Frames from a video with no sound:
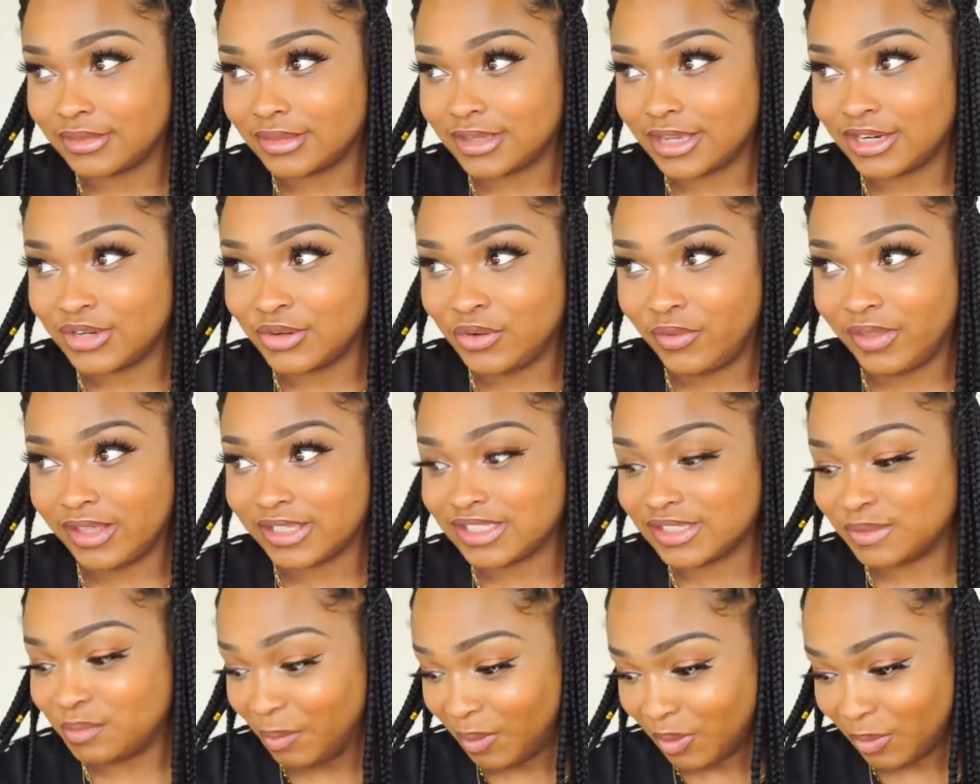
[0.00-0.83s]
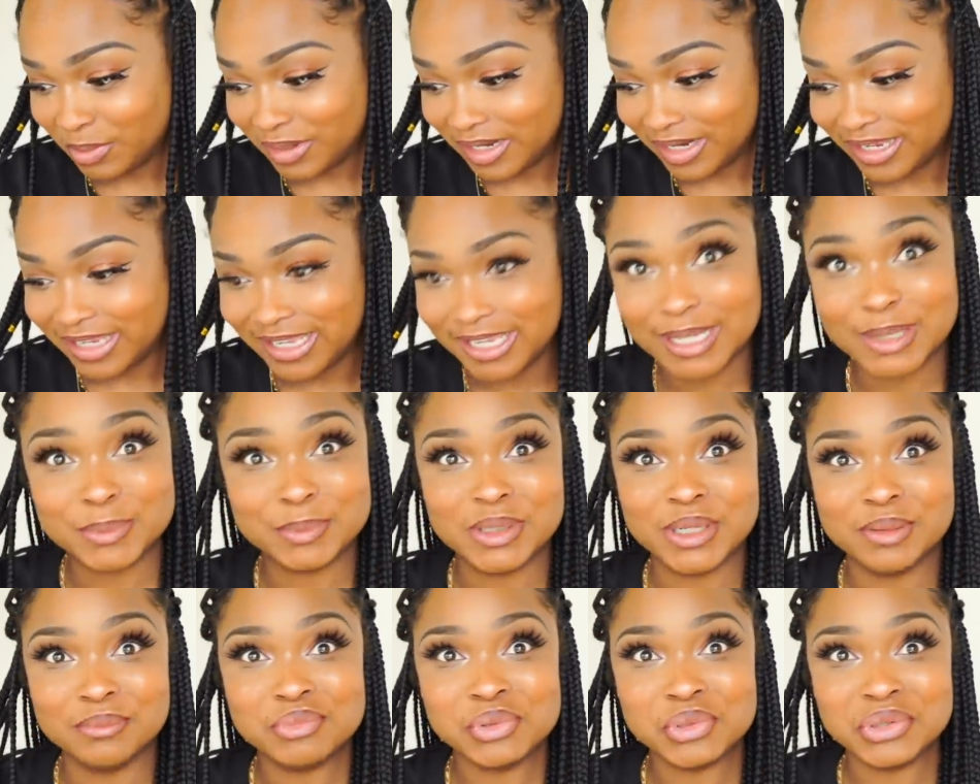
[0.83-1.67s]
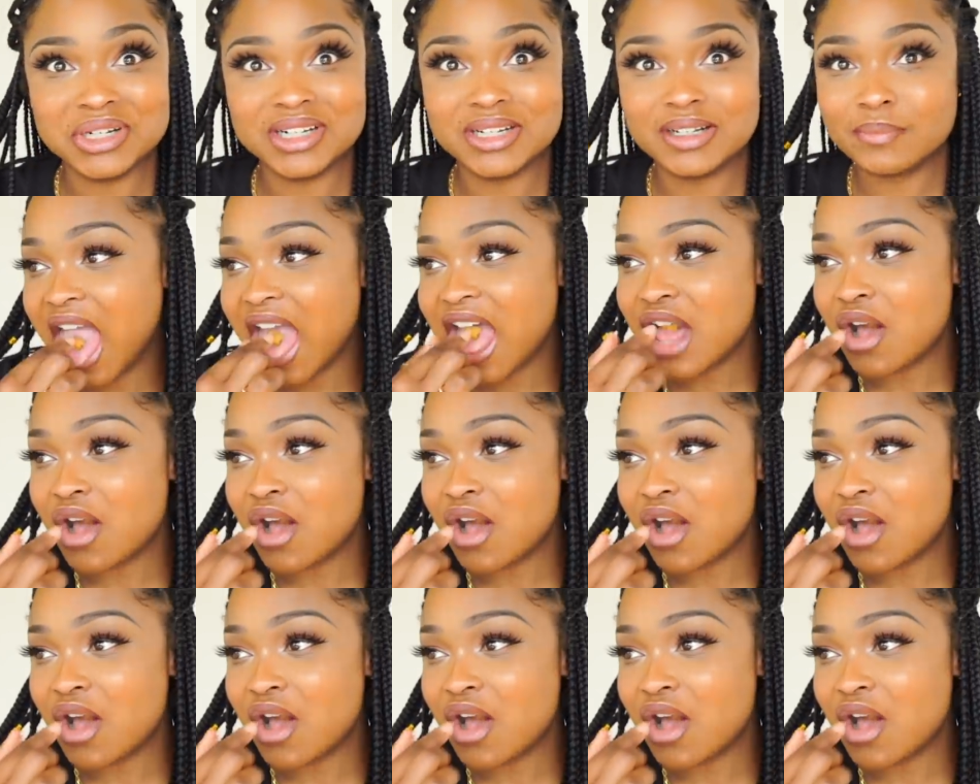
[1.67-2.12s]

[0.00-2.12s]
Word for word: I know that smell, but I can't pinpoint it.